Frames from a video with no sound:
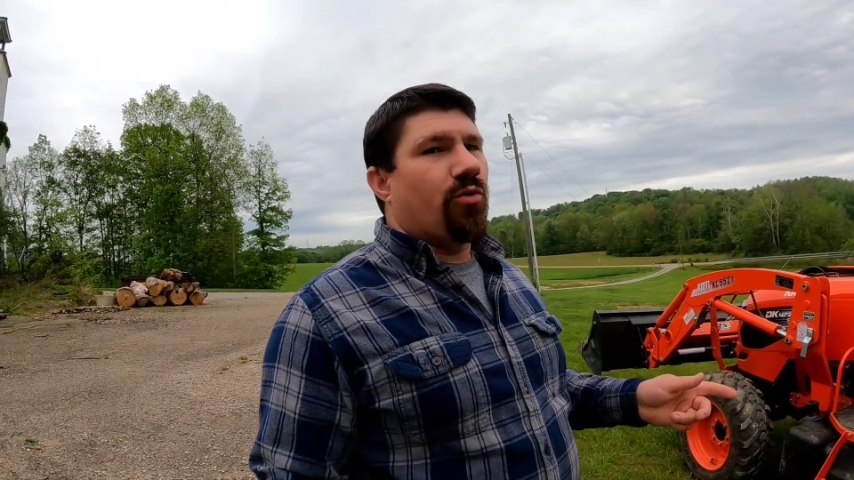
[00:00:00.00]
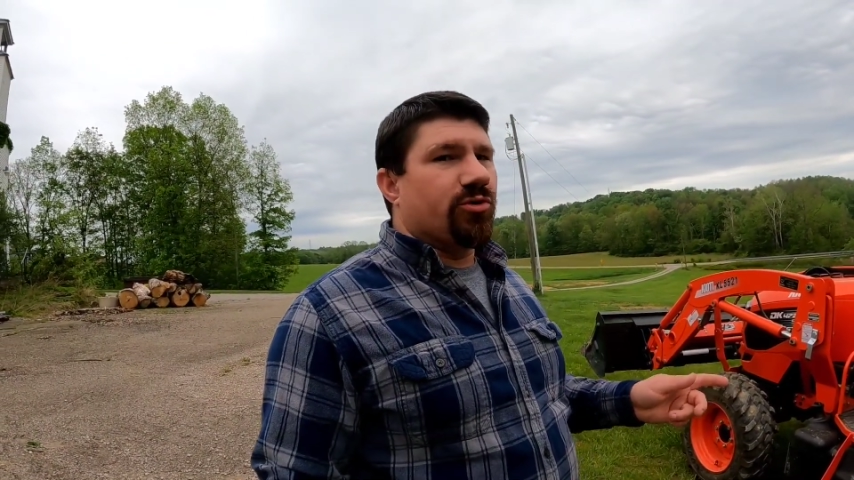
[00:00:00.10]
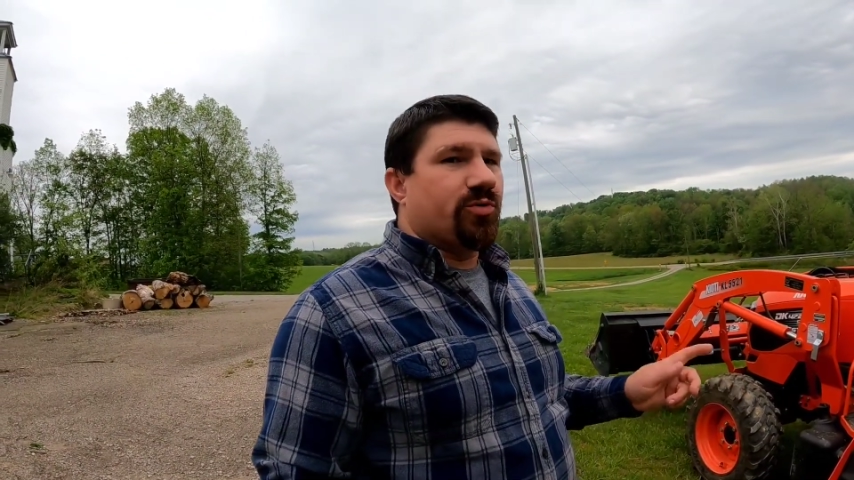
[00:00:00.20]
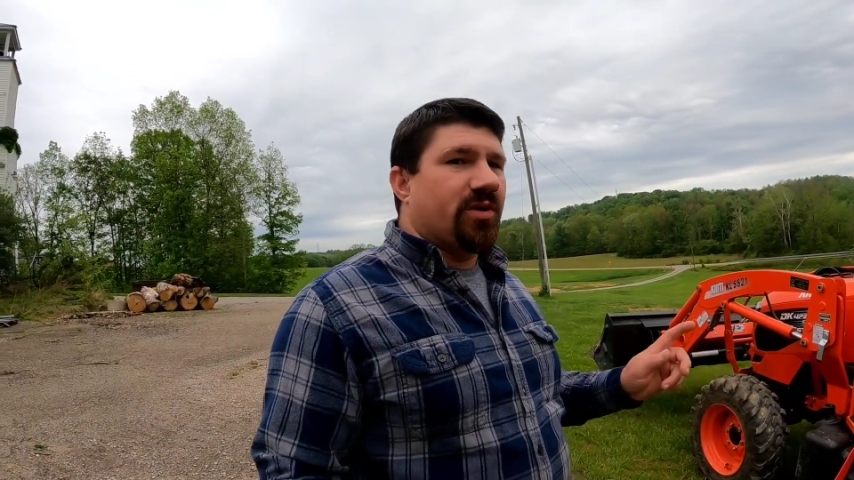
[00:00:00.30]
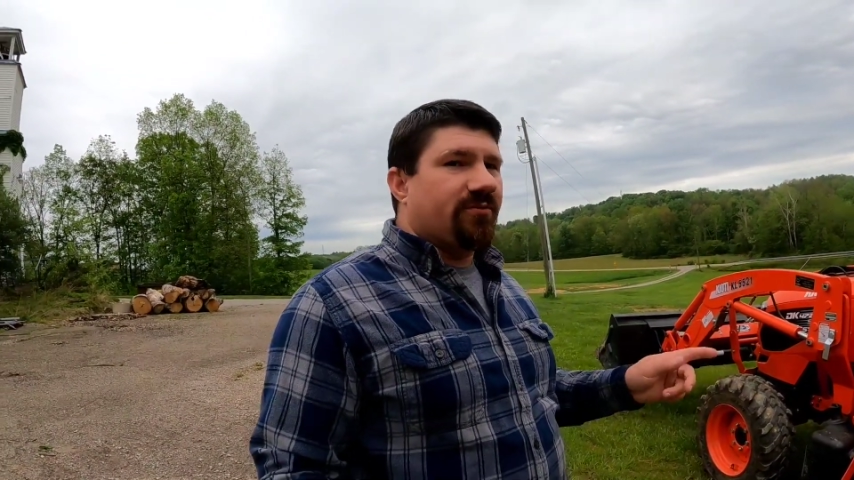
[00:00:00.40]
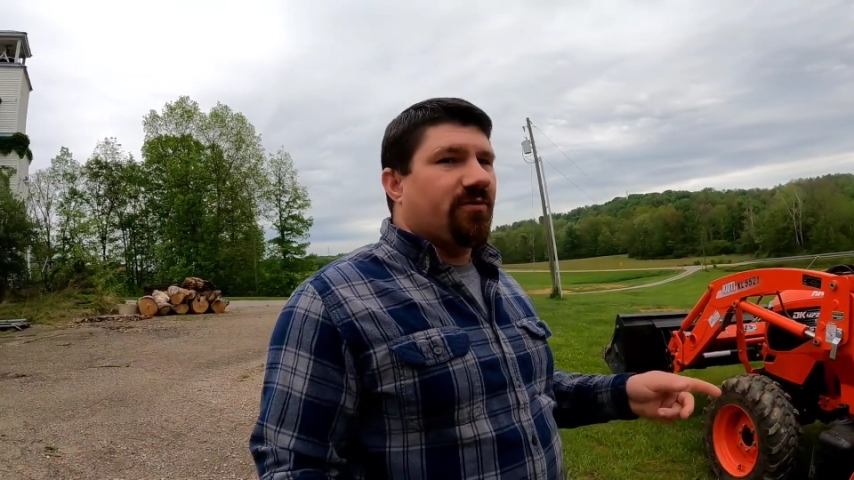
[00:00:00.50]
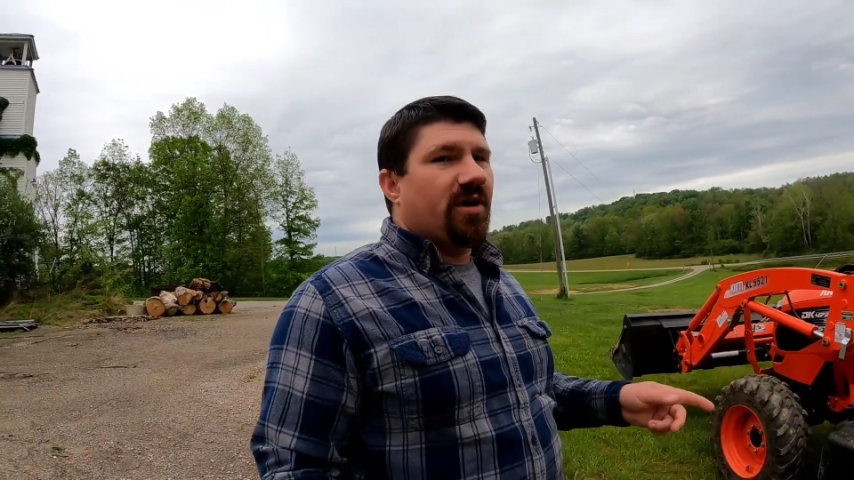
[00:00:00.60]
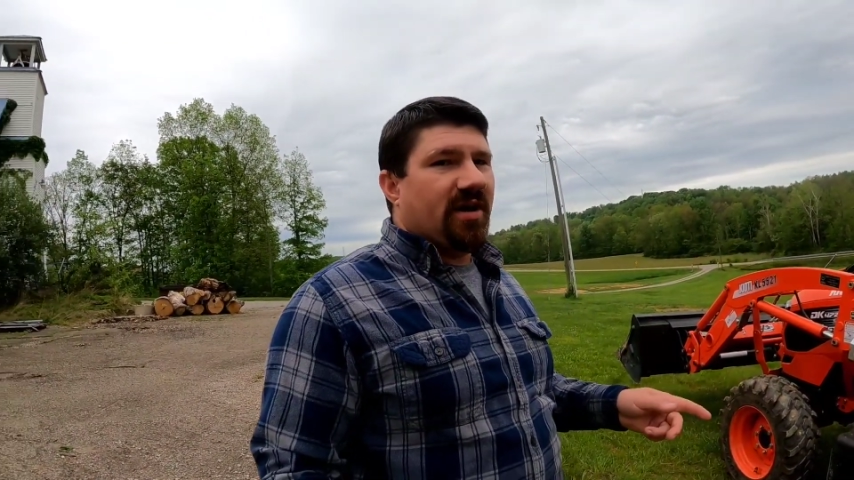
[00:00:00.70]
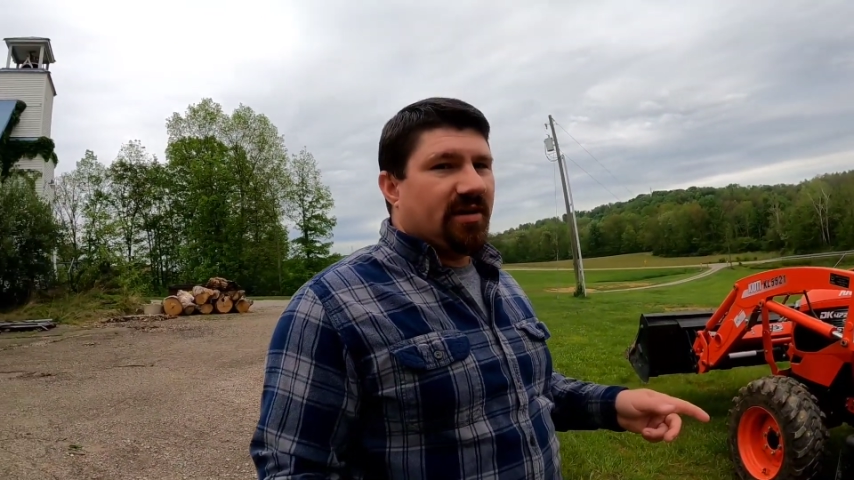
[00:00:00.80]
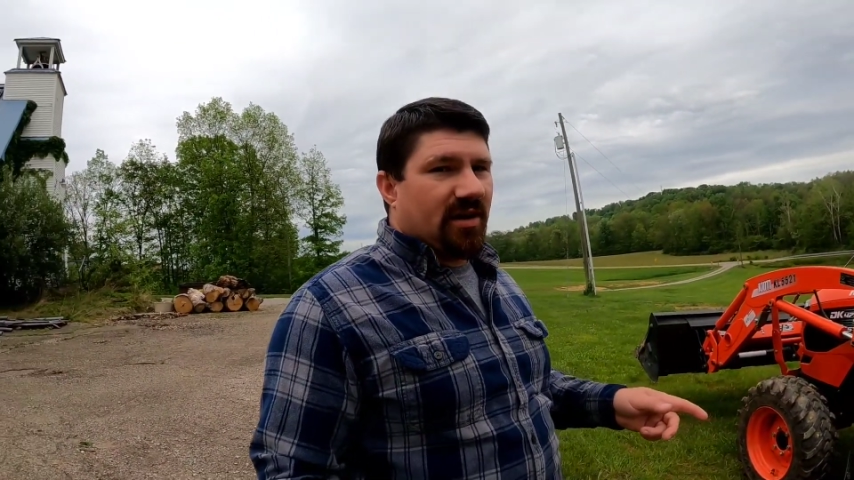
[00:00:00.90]
horse with the
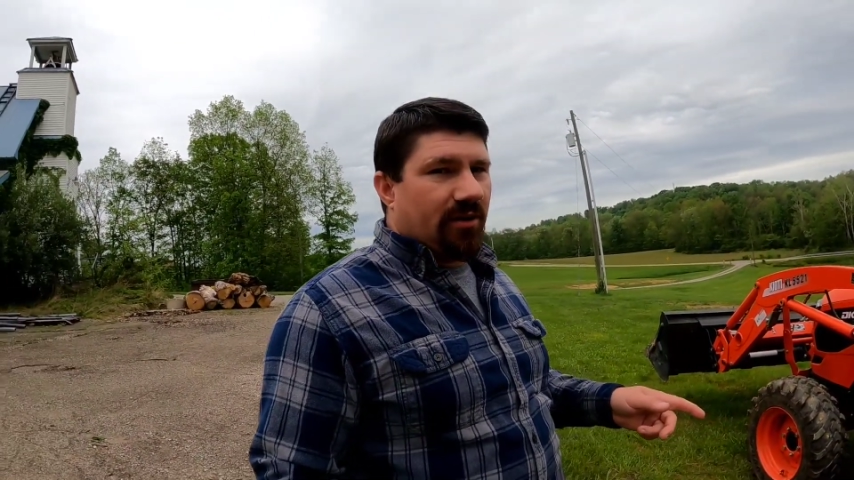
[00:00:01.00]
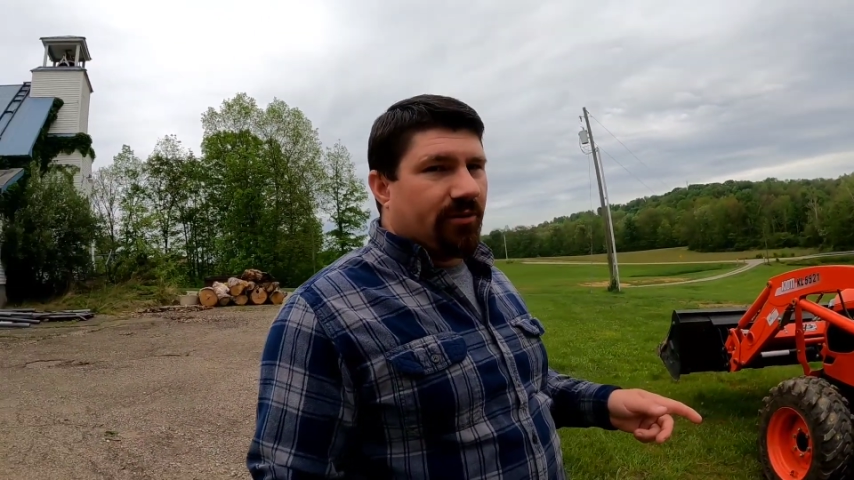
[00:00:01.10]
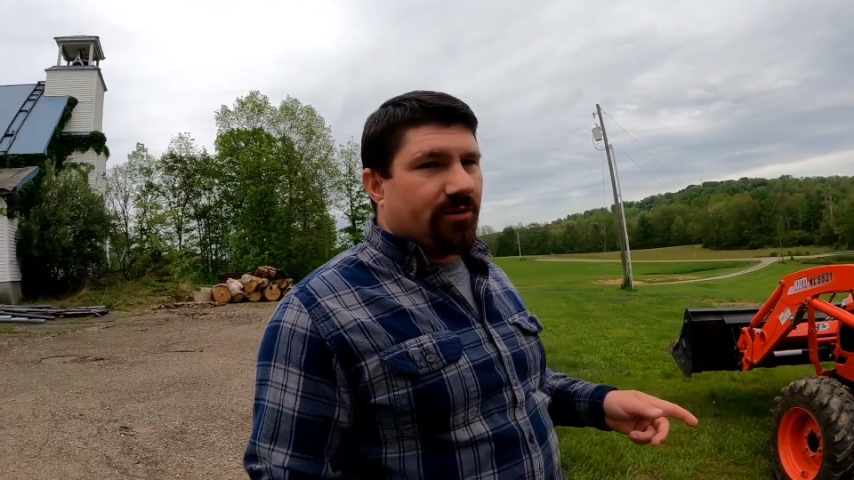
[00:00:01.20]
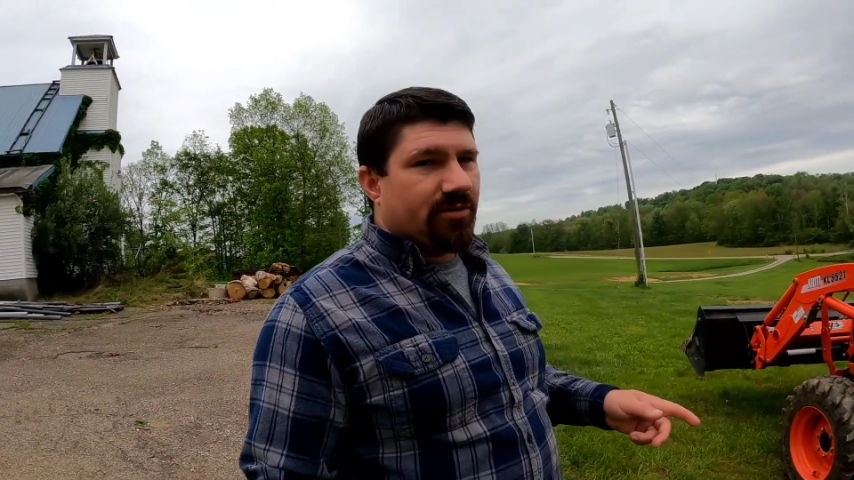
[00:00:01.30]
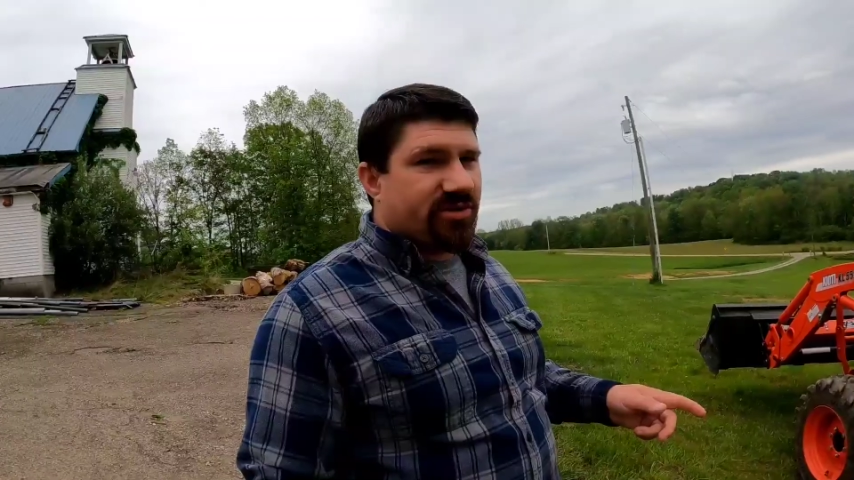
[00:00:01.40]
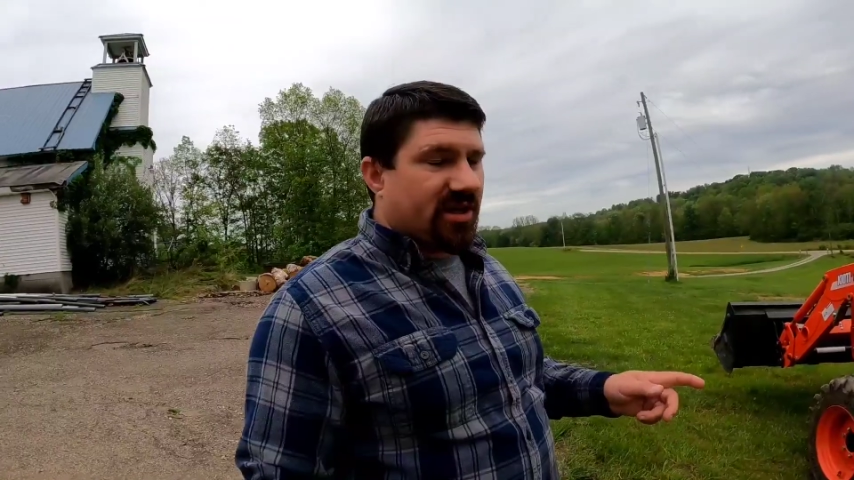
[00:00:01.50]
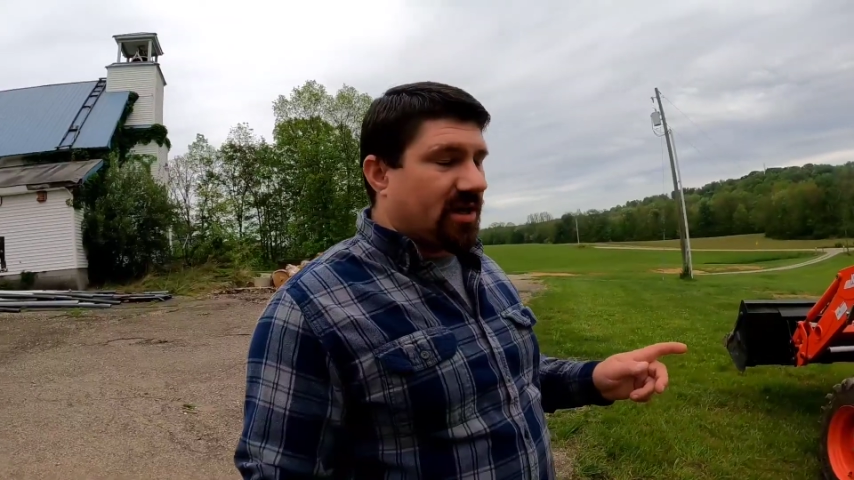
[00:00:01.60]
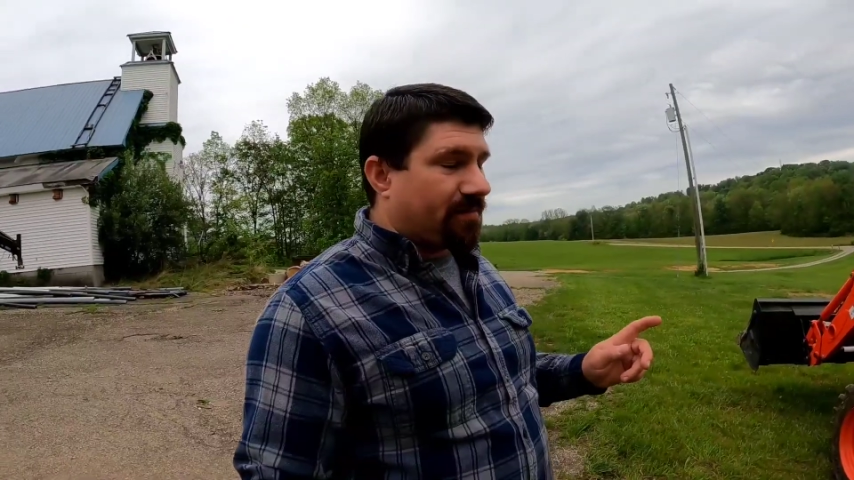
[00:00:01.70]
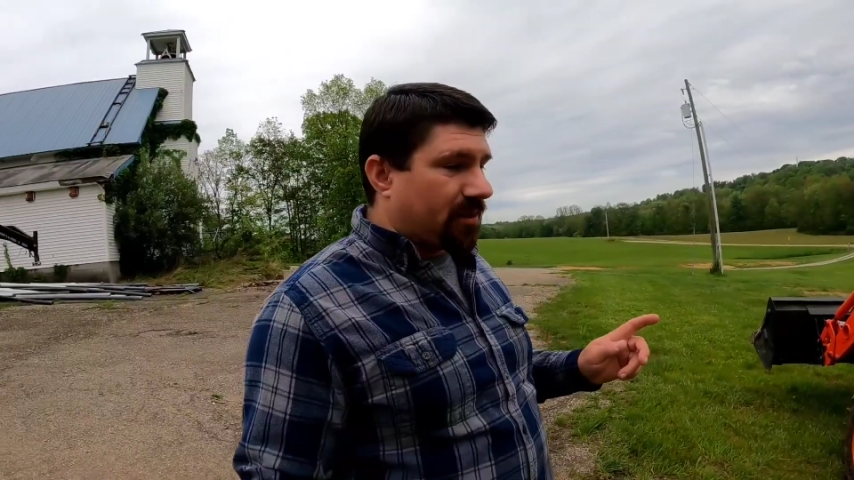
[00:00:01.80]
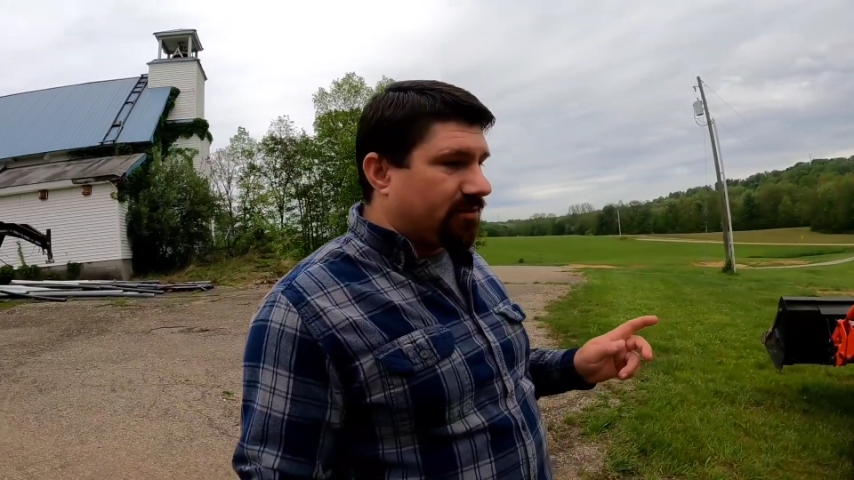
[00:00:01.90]
front end loader
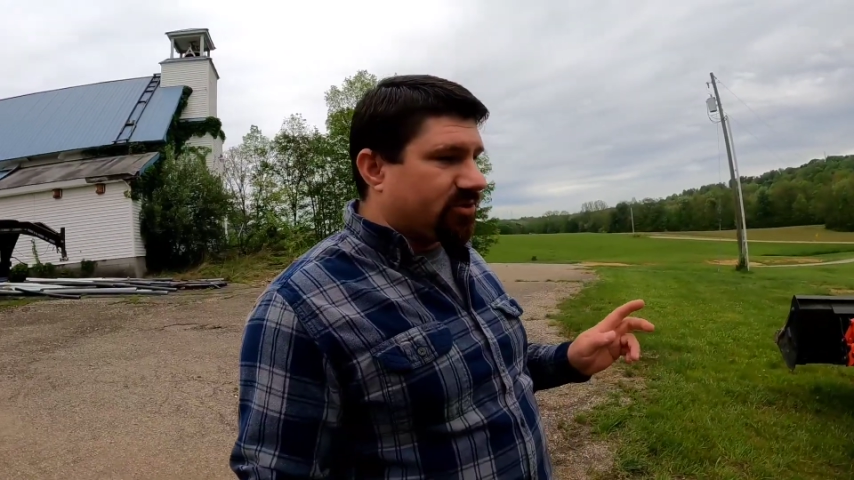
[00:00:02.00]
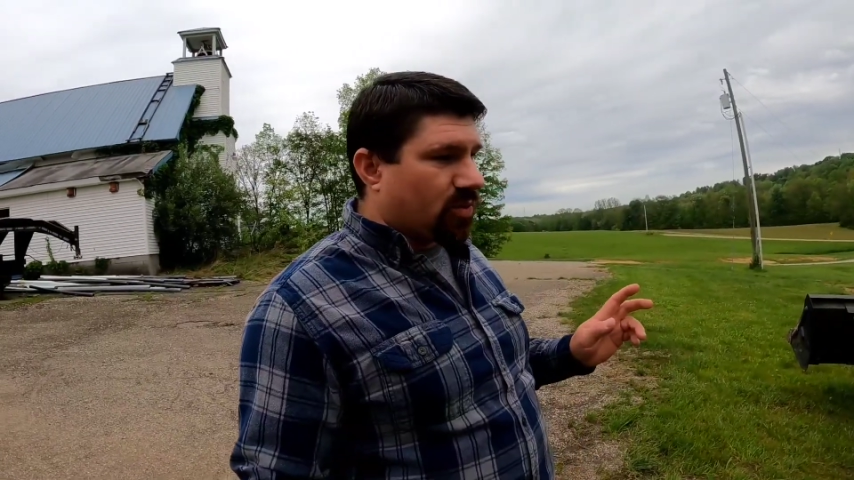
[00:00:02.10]
sitting up close